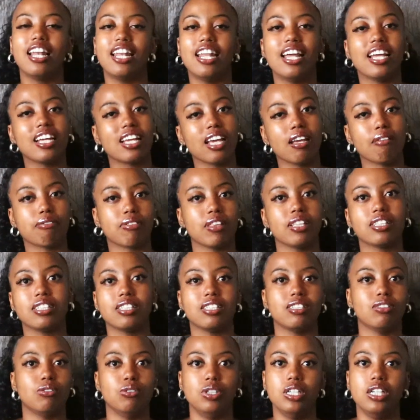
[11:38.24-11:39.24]
like if this
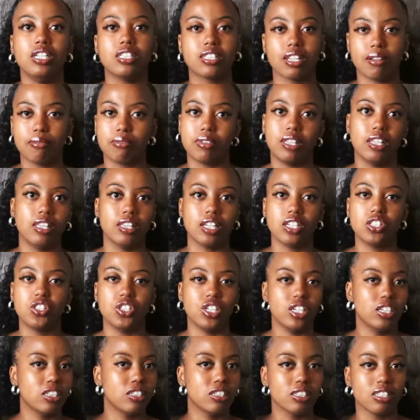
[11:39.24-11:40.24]
is really something that
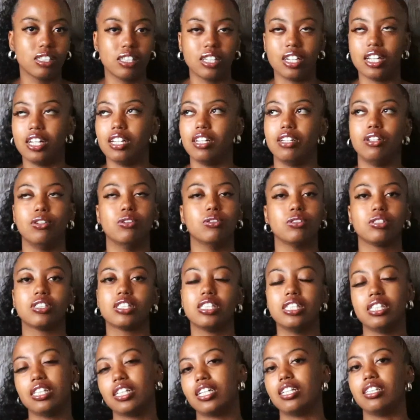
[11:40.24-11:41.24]
you're interested in you'll
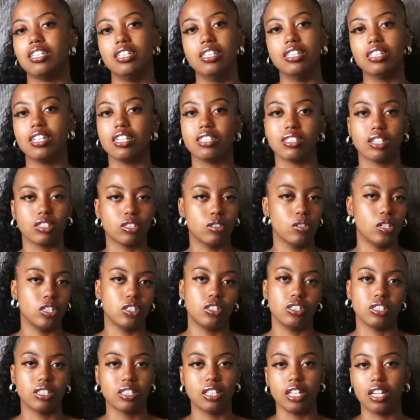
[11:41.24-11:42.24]
see that these things are so
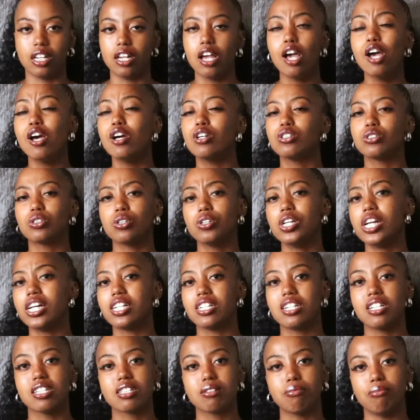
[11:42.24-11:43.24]
interesting so yeah
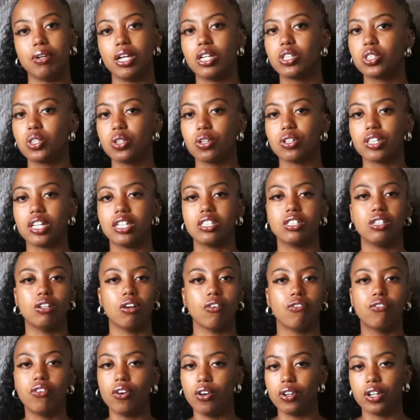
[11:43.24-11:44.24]
just make sure that
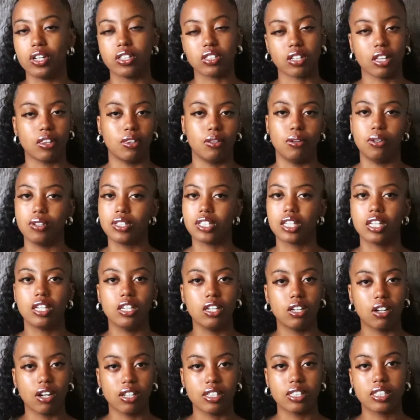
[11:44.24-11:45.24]
you focus on those
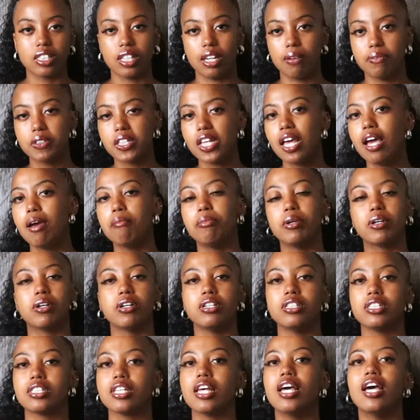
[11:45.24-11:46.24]
key concepts
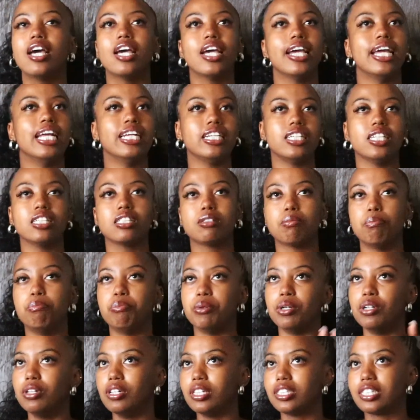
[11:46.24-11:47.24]
because it just
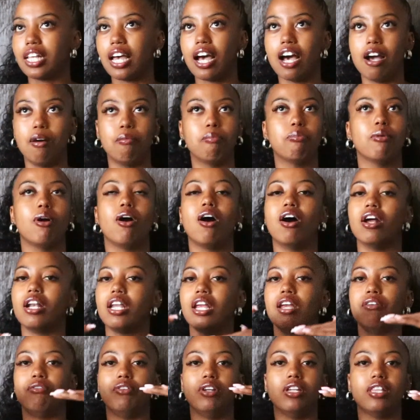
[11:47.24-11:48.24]
builds up on
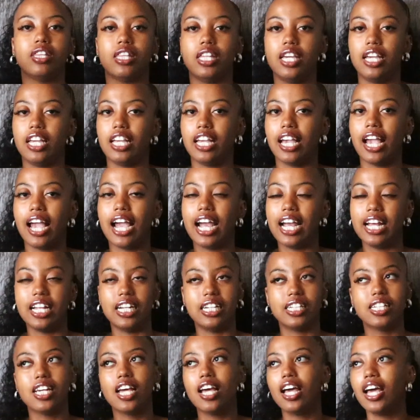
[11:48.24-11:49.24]
everything
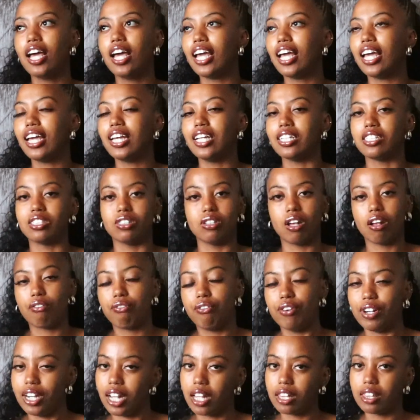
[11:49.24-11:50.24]
and it's not
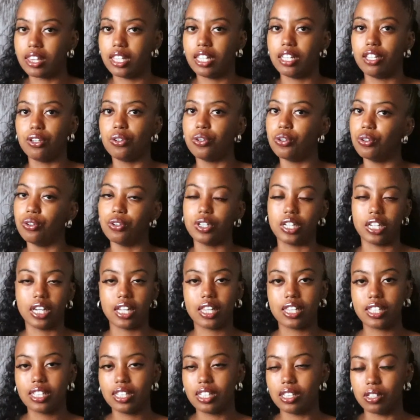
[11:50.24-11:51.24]
for nothing. You'll
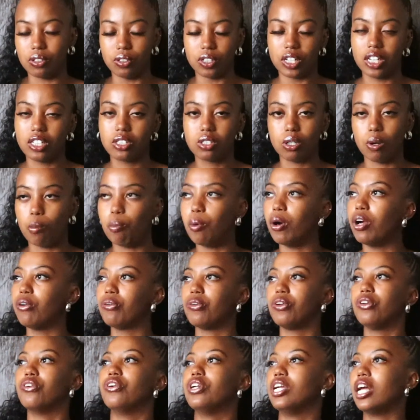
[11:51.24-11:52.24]
get you'll get to a point
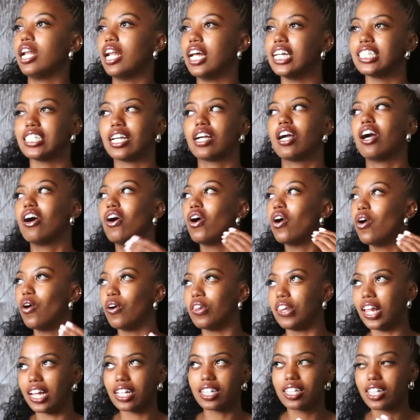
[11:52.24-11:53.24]
where you realize like,
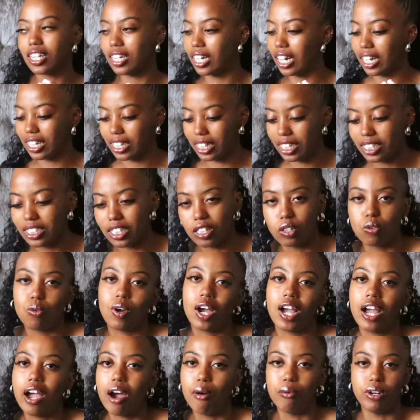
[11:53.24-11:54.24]
oh, that's like this is
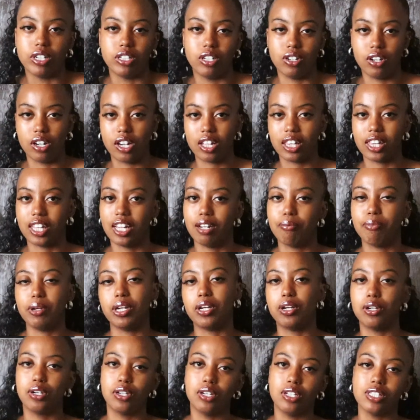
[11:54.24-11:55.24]
why I was learning that
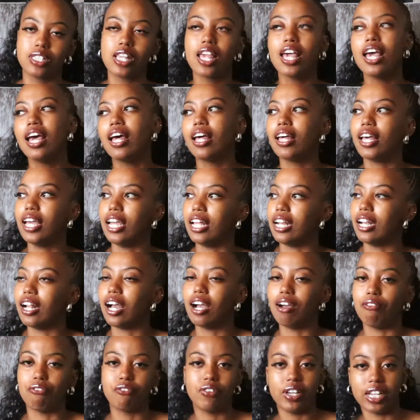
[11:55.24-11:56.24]
because it
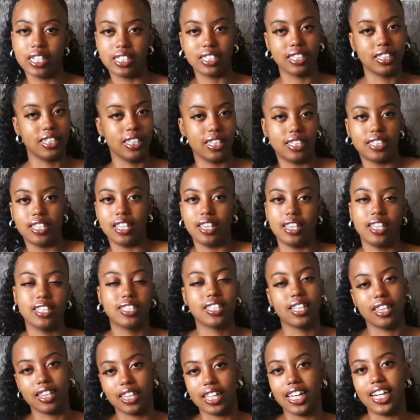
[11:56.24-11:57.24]
affects this and
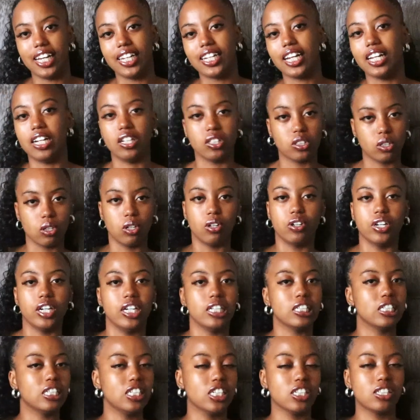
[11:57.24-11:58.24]
this and that, and it's so
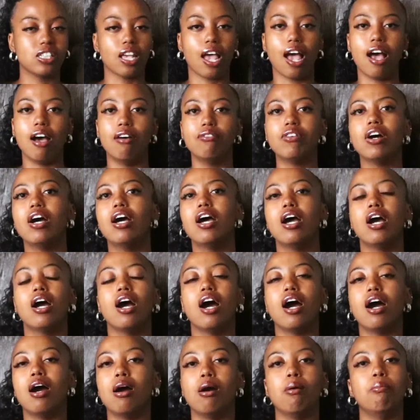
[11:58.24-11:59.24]
great to just have
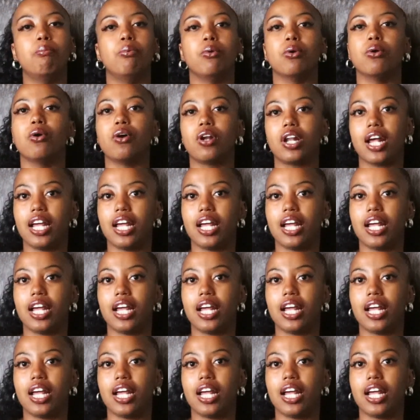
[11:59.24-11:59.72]
a broad